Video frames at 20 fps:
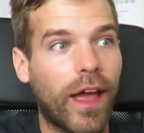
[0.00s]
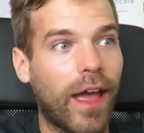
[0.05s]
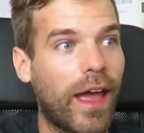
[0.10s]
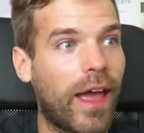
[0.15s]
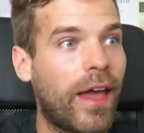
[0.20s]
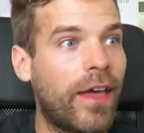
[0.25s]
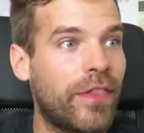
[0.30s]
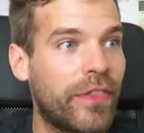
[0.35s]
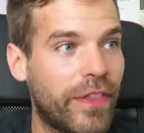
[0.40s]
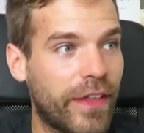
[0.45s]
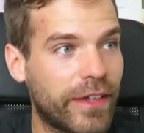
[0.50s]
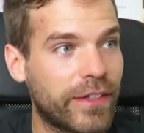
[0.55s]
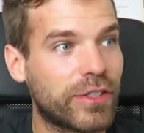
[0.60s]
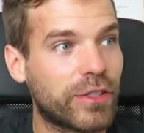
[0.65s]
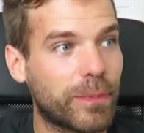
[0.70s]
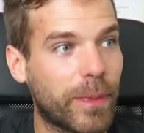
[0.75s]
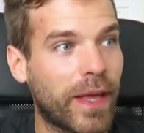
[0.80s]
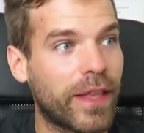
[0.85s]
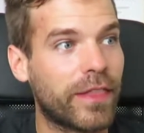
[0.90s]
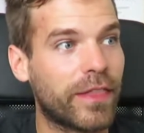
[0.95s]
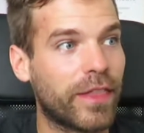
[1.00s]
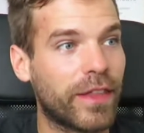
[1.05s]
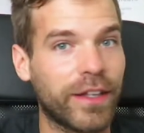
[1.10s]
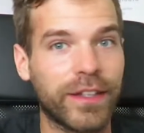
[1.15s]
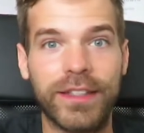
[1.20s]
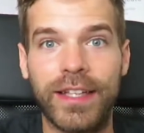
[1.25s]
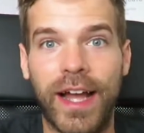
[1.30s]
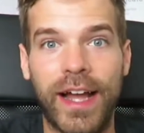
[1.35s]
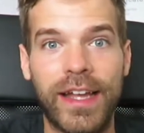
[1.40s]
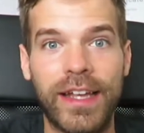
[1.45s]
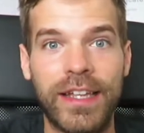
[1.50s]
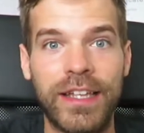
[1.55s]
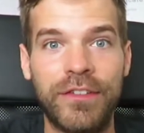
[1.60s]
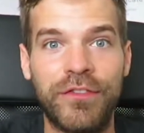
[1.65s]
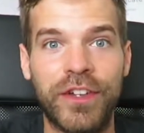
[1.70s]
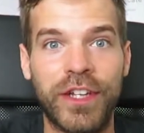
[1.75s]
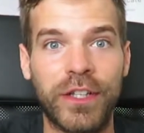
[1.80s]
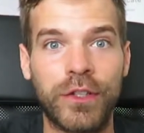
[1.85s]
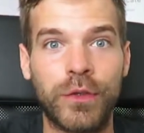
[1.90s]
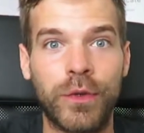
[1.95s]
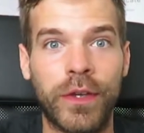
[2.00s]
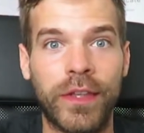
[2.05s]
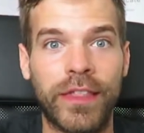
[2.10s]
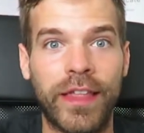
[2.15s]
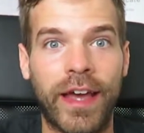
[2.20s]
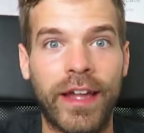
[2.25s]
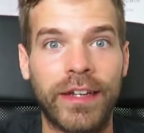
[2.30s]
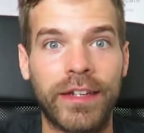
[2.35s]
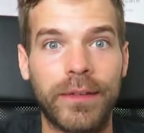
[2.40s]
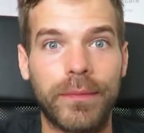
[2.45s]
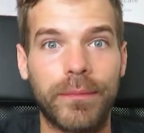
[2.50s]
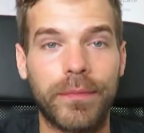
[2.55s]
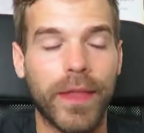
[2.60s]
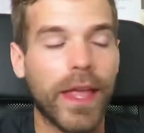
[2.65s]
And I spent the entire evening doing that.